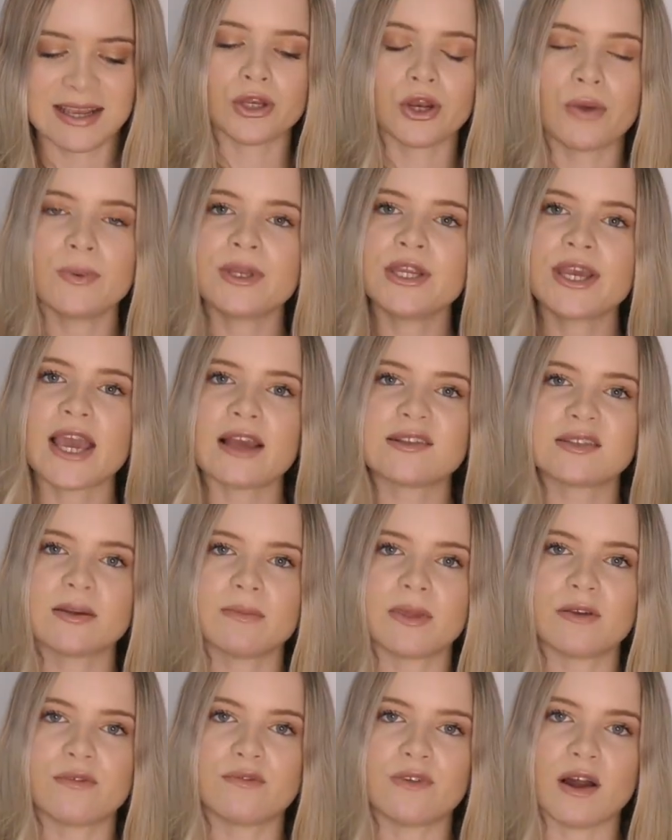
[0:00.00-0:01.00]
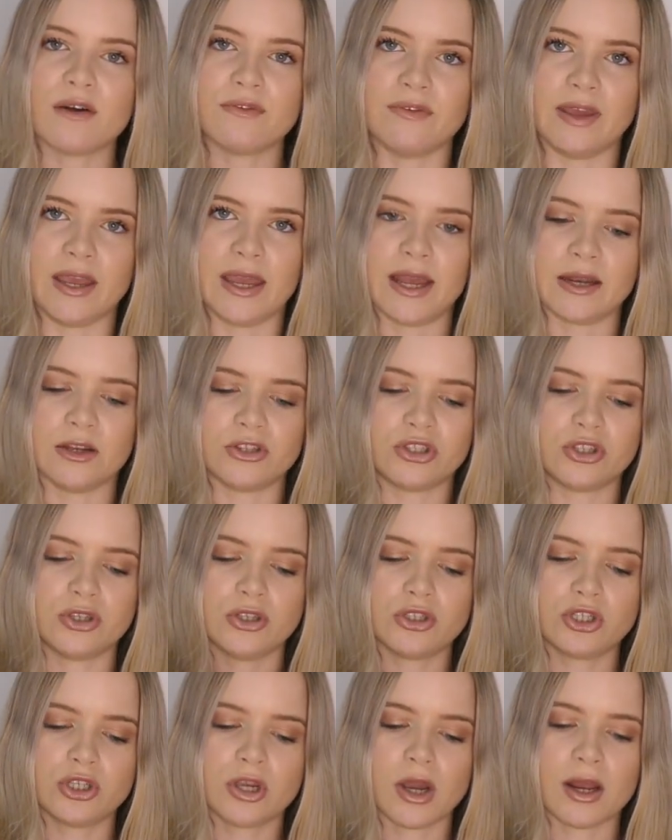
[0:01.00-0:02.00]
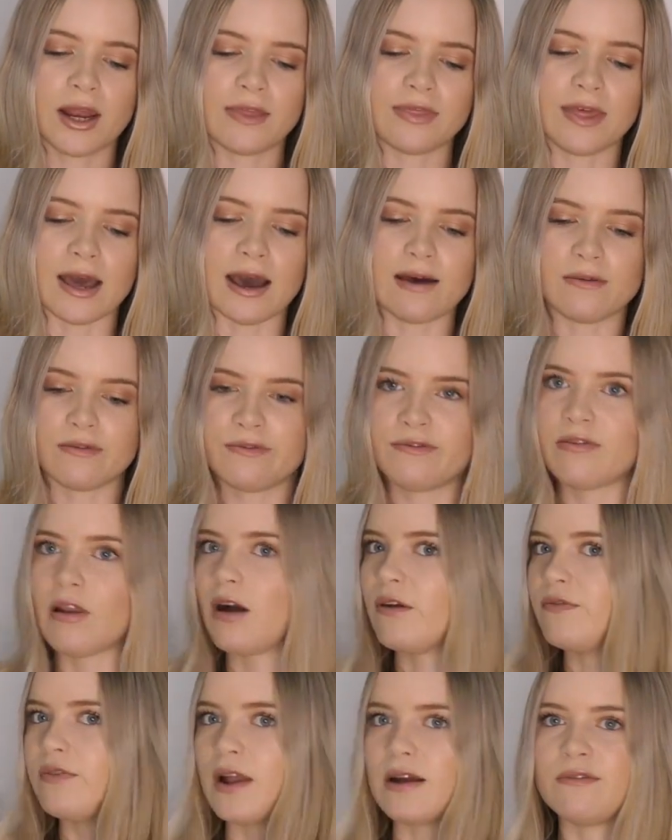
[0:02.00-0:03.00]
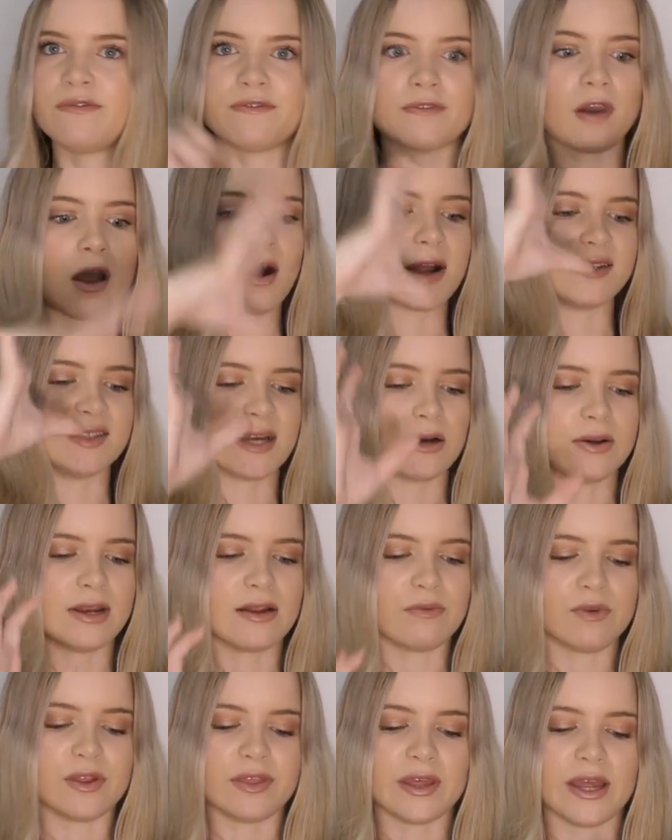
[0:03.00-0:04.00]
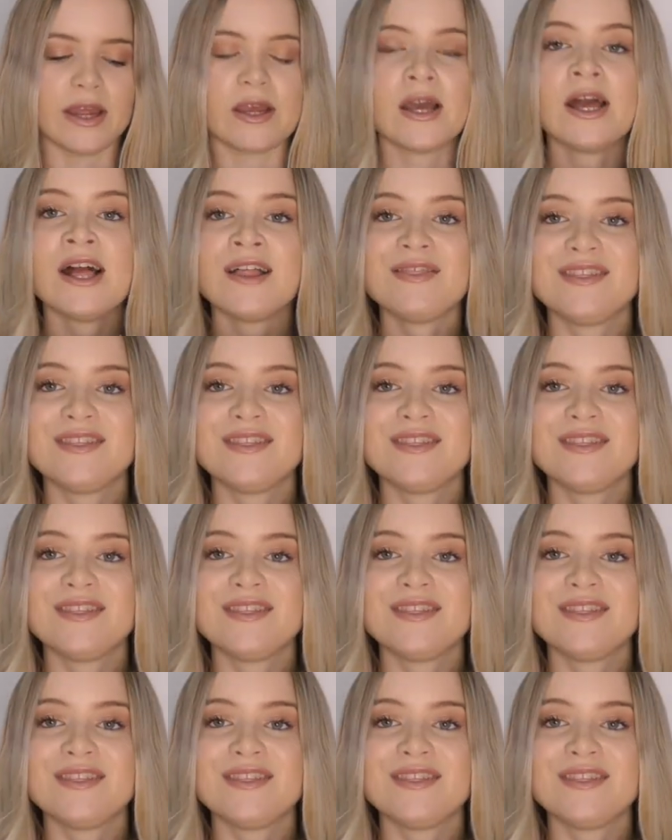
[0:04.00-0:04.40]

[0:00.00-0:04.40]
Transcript: you know when you get something fluffy and as soon as you go like that, fluff like flies out and everything?